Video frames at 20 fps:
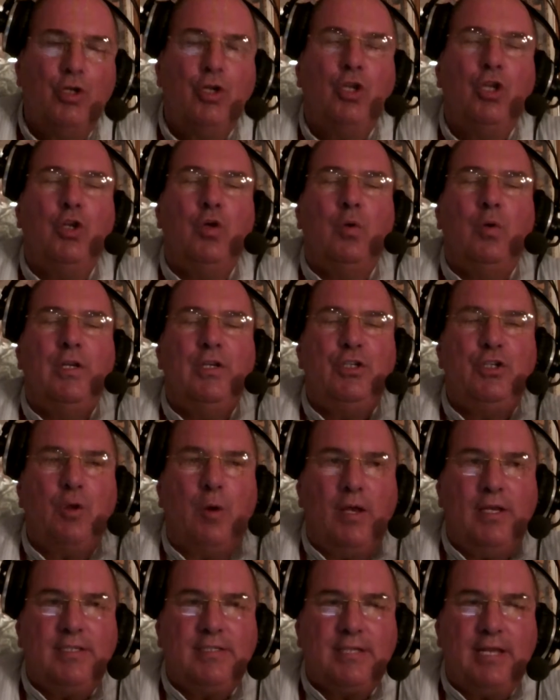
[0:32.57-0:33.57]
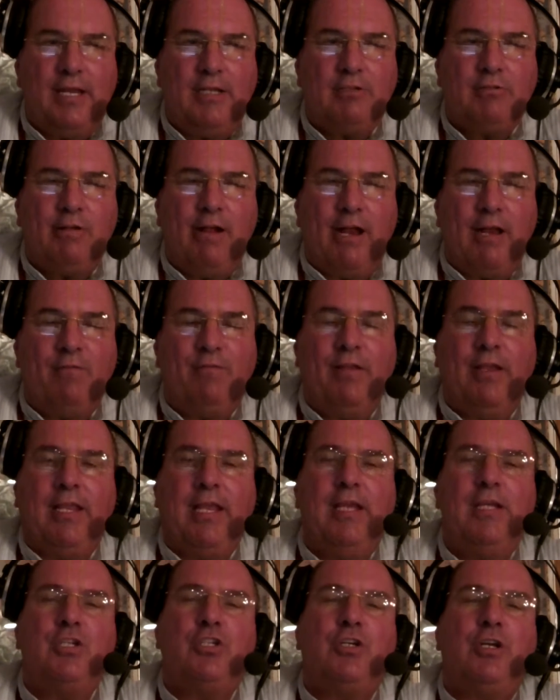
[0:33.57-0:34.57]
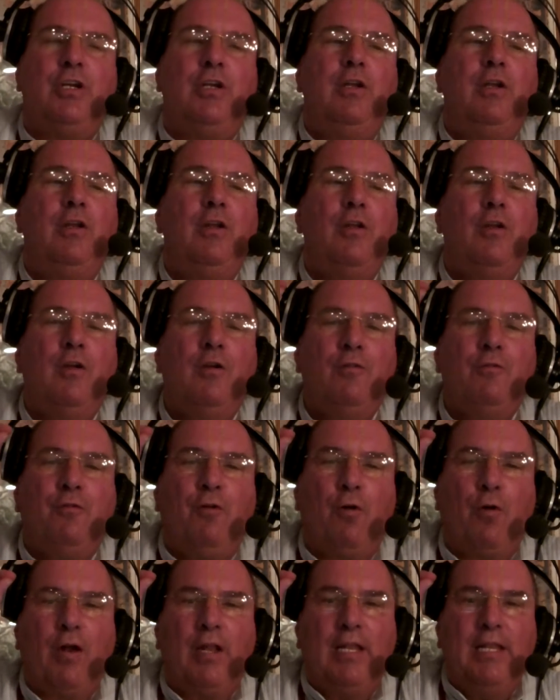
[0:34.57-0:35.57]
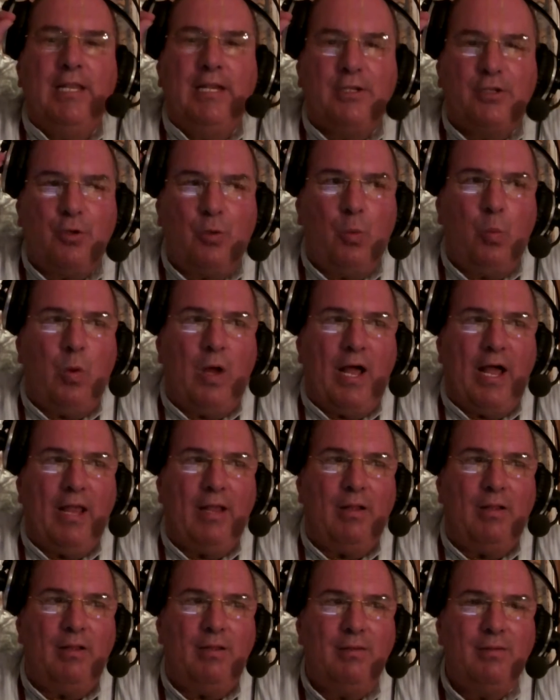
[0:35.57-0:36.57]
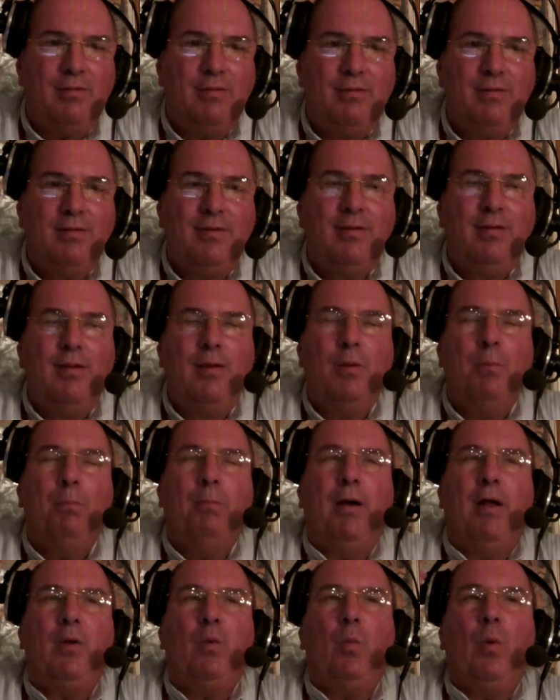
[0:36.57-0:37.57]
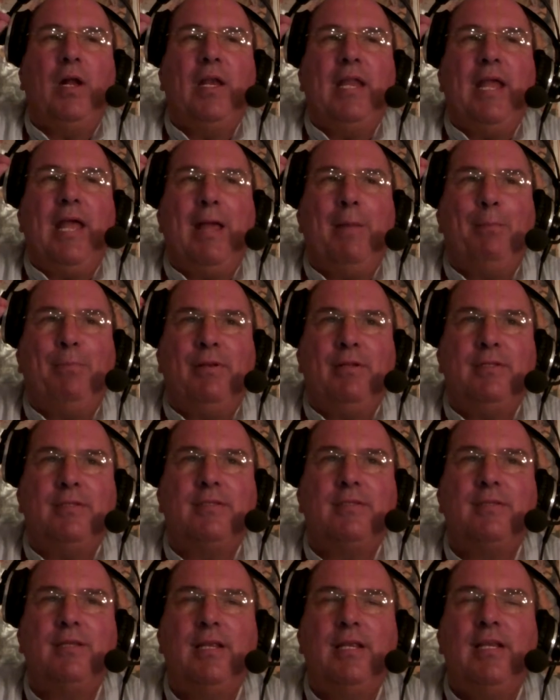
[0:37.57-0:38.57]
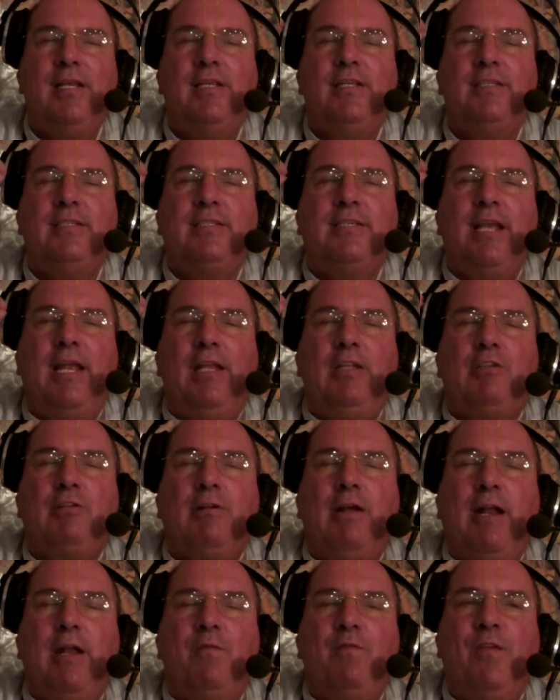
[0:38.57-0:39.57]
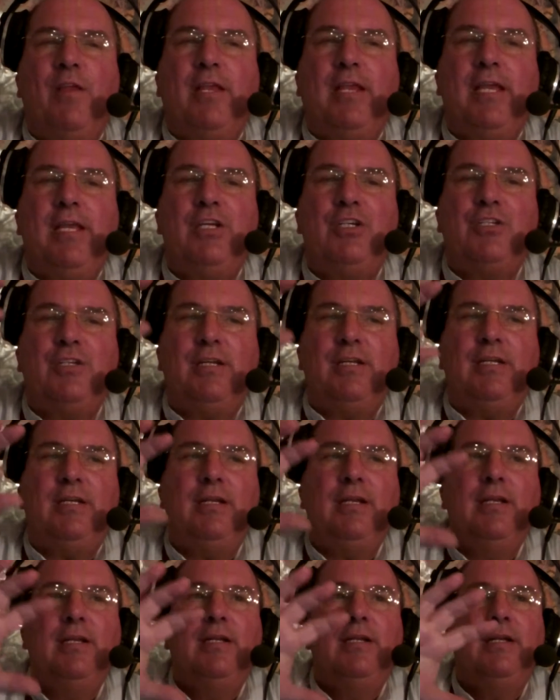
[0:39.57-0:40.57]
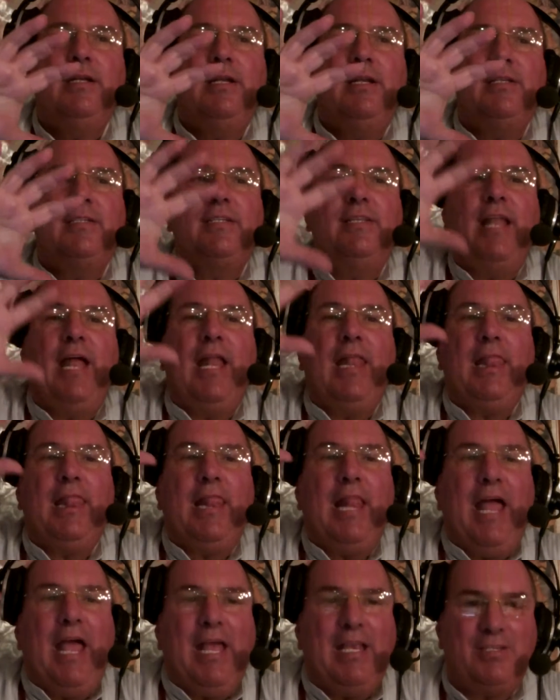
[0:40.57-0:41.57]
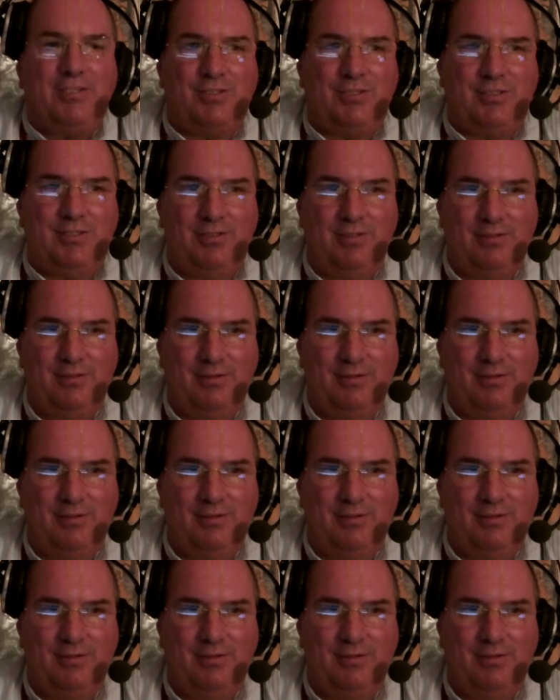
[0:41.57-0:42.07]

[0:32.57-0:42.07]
You enjoy sense gratification for a little while, but what happens? Sense gratification does not last.